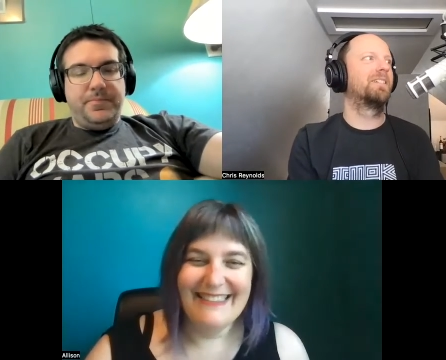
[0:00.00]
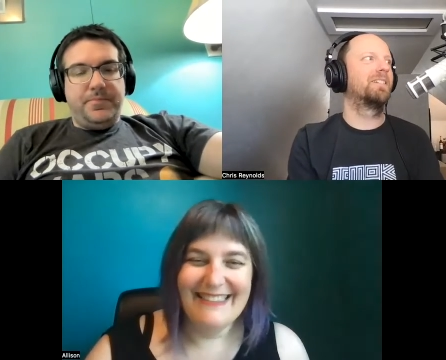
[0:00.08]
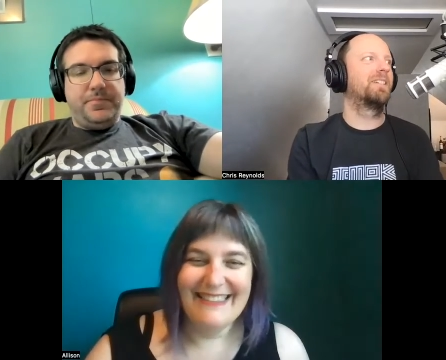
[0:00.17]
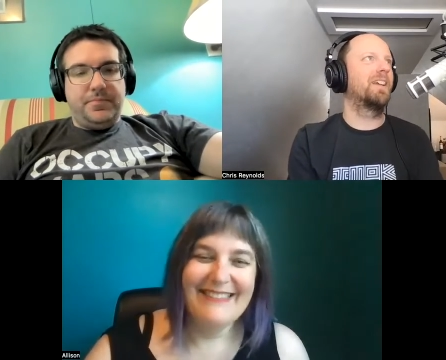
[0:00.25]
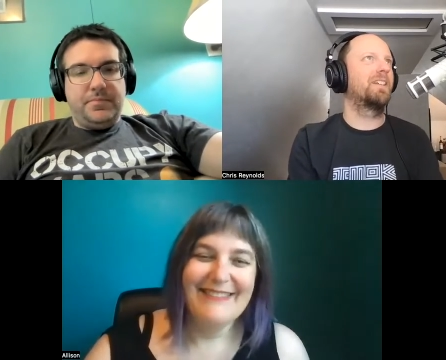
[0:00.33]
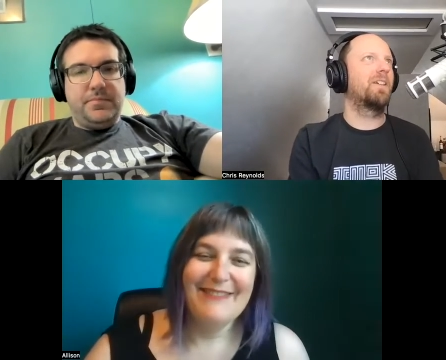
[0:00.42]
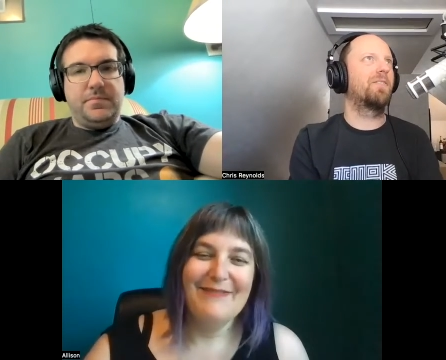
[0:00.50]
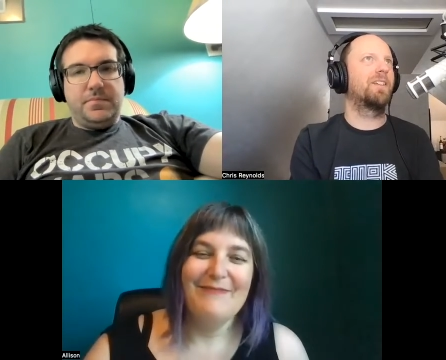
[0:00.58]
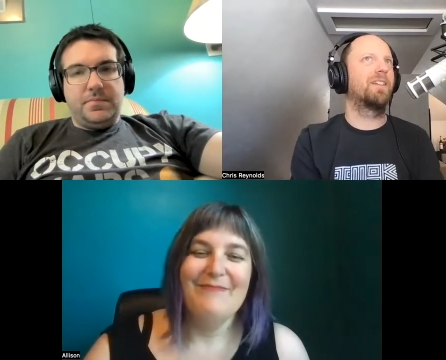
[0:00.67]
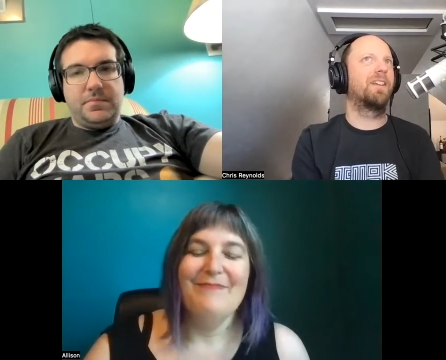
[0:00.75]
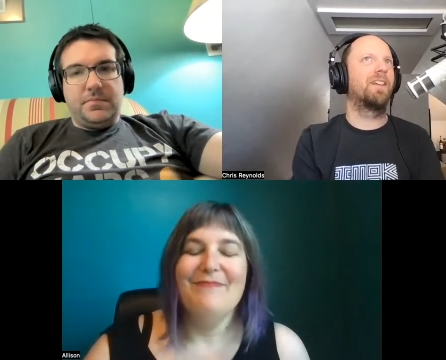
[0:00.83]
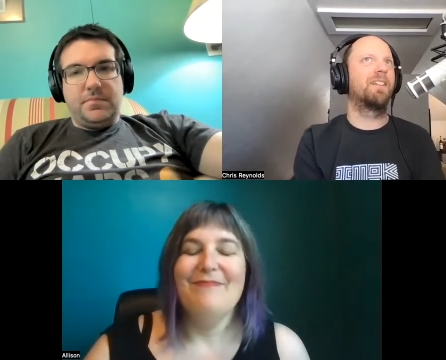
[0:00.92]
Speaker 1: yeah,
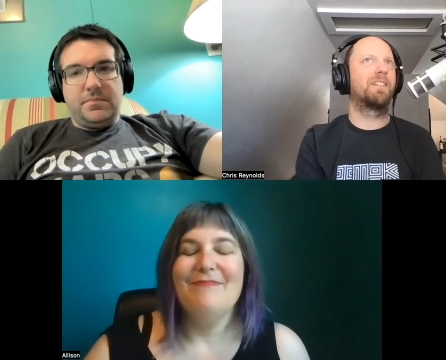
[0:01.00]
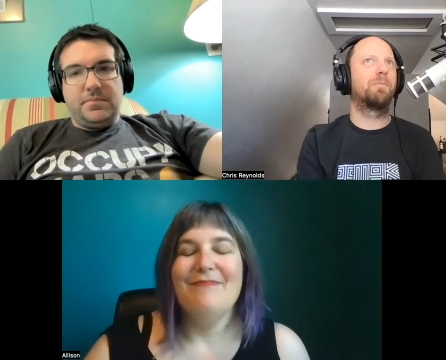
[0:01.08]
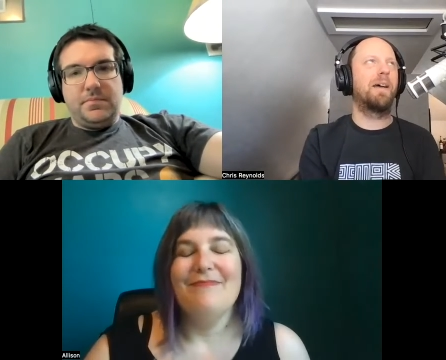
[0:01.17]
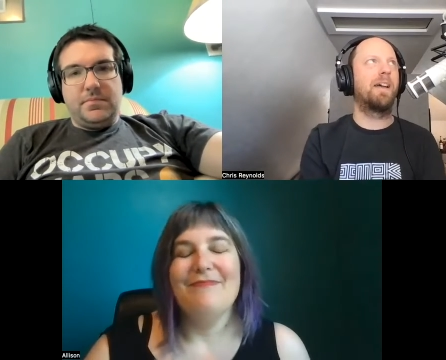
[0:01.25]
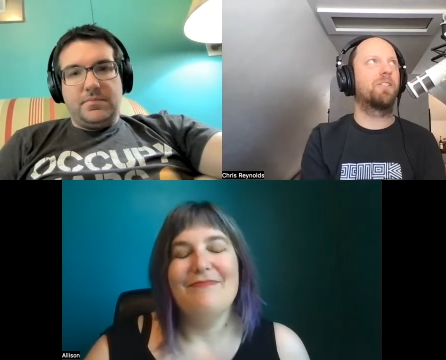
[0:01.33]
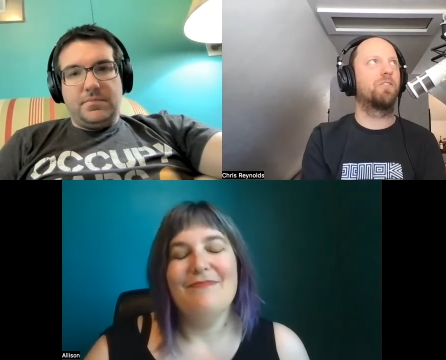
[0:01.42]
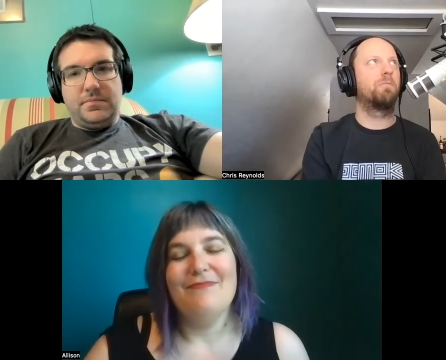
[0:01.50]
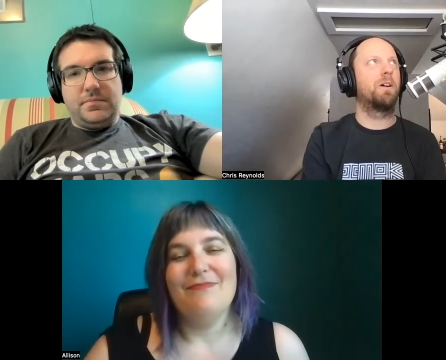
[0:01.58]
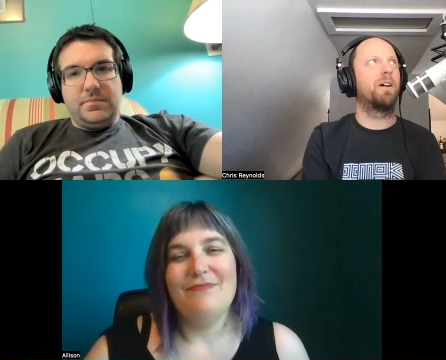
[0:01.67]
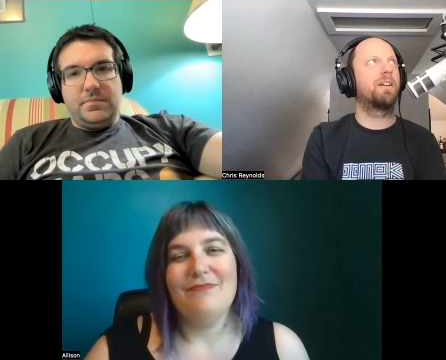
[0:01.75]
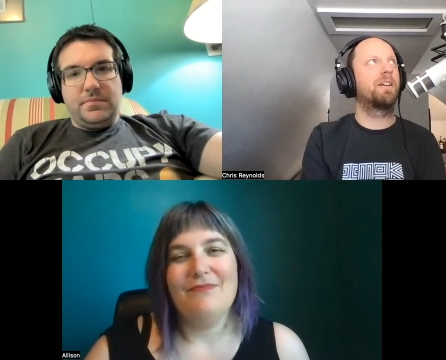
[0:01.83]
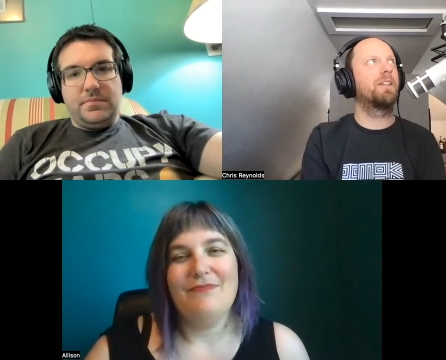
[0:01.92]
definitely. And Sebastian
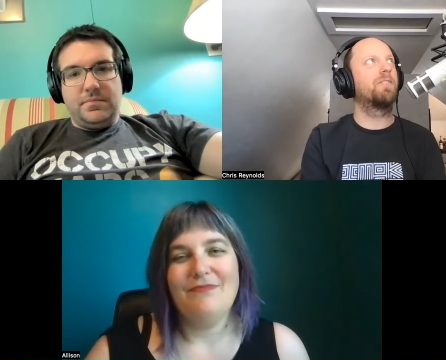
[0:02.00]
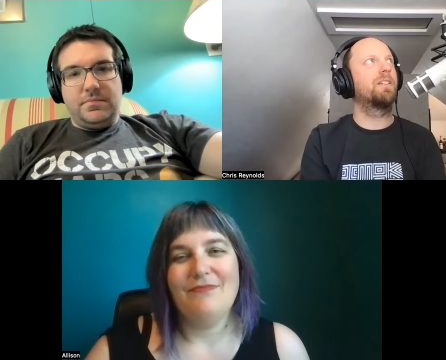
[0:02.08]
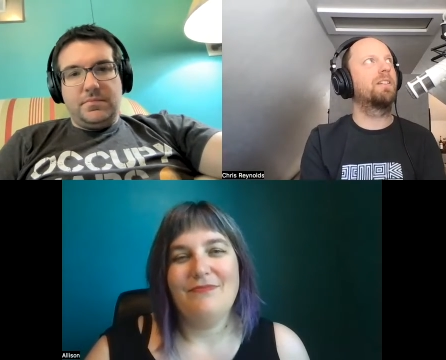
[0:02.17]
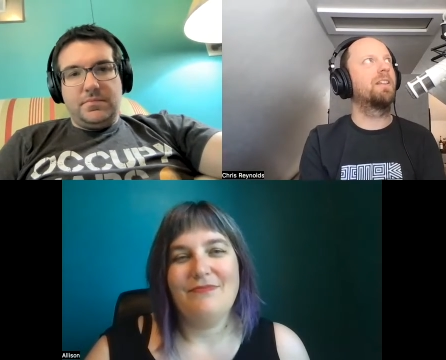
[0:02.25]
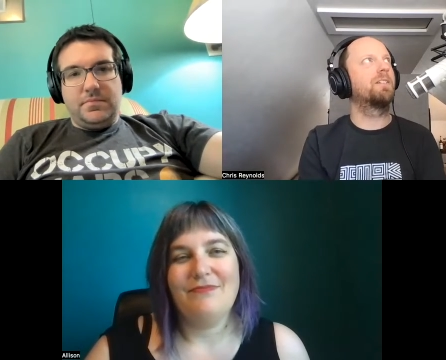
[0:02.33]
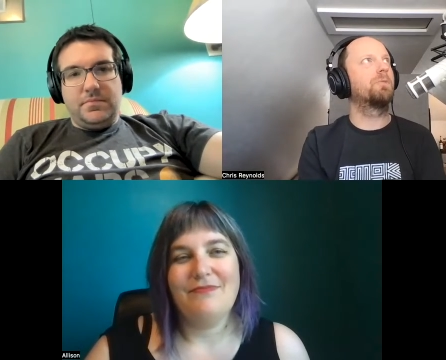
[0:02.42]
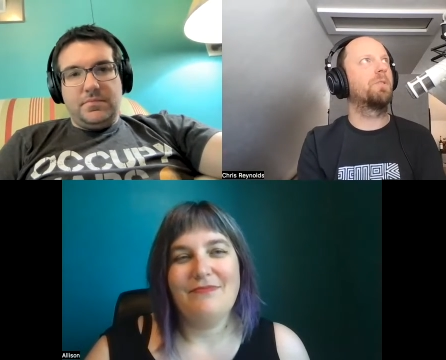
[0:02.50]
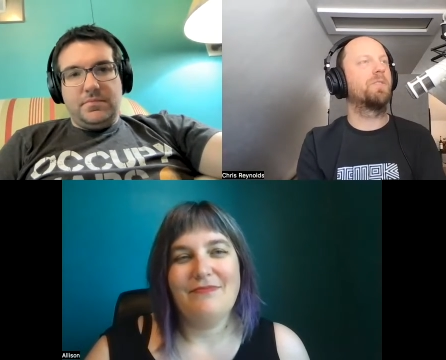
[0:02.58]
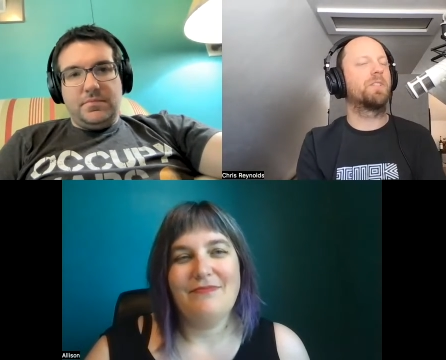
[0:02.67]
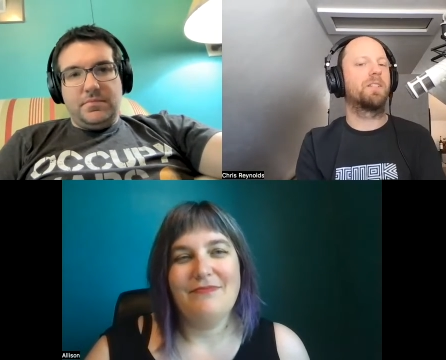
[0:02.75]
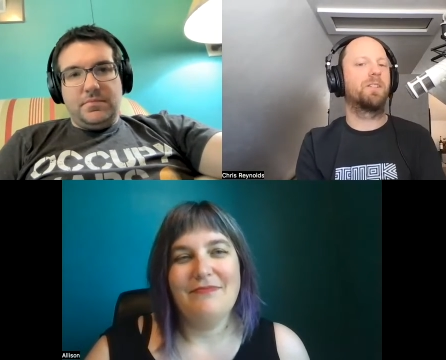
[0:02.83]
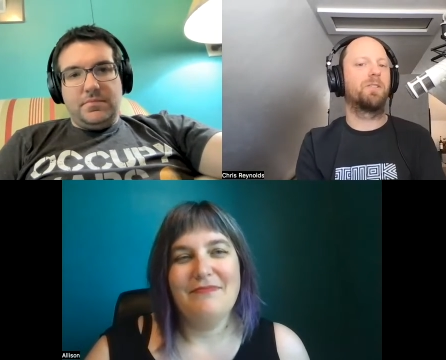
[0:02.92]
Bach, I definitely need to
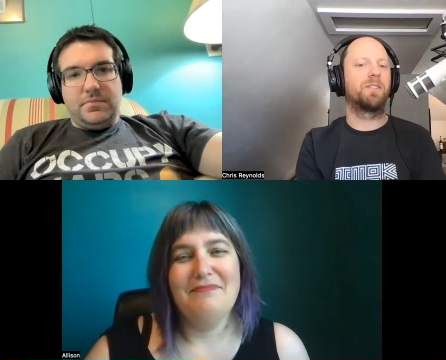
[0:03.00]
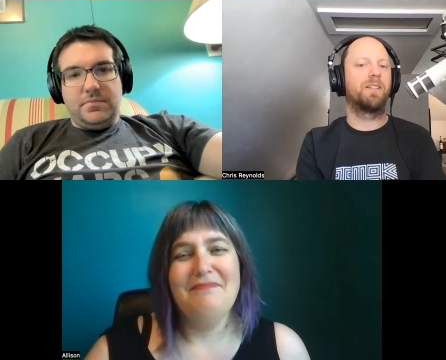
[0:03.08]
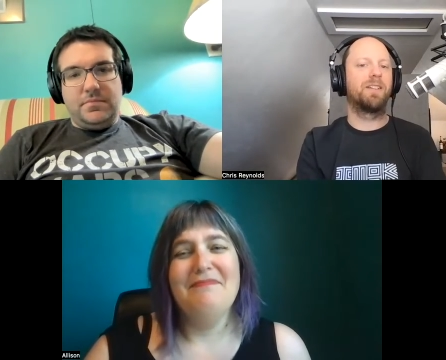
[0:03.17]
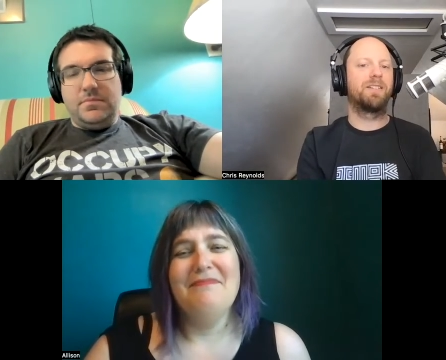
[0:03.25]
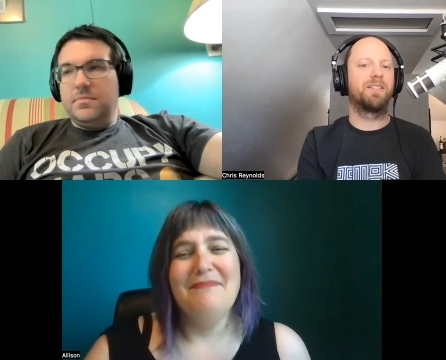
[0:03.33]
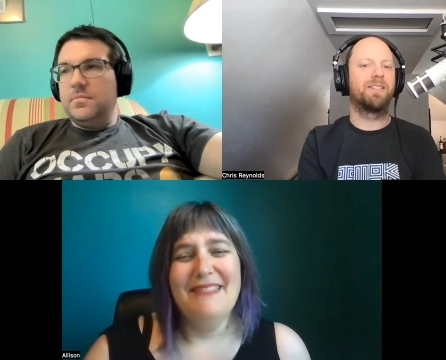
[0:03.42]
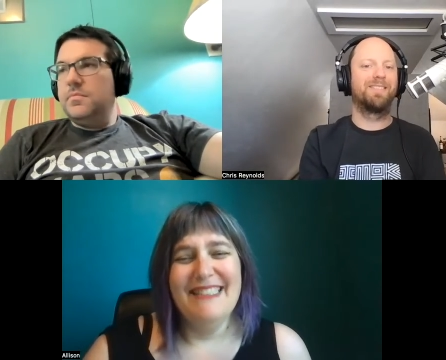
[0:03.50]
revisit those days.